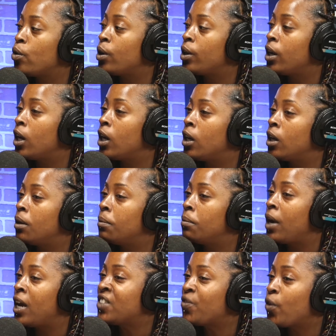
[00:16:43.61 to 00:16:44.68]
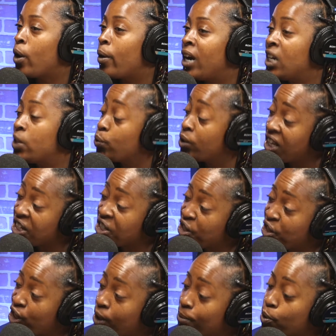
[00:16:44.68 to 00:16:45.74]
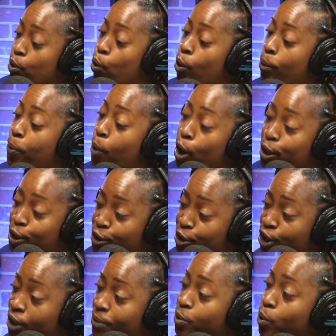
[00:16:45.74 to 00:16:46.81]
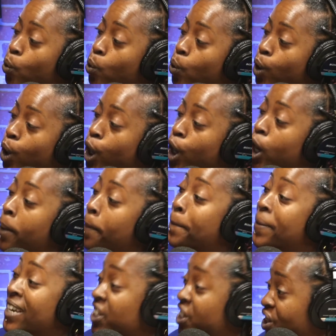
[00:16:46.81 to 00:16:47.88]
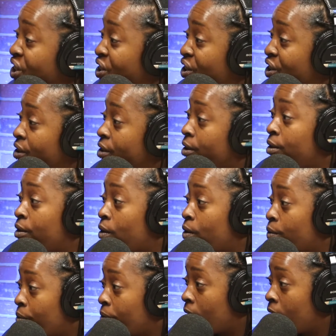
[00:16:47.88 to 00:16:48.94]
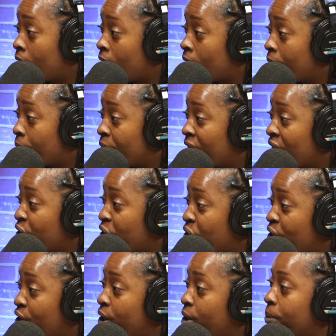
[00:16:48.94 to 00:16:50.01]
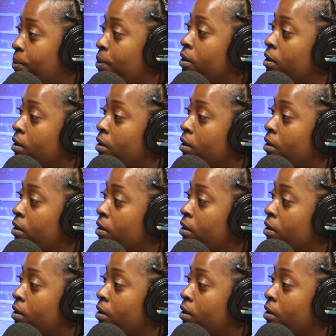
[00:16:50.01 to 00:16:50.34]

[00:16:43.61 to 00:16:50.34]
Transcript: on um as far as relationships or partnerships or Period. business, you know, uh relationships?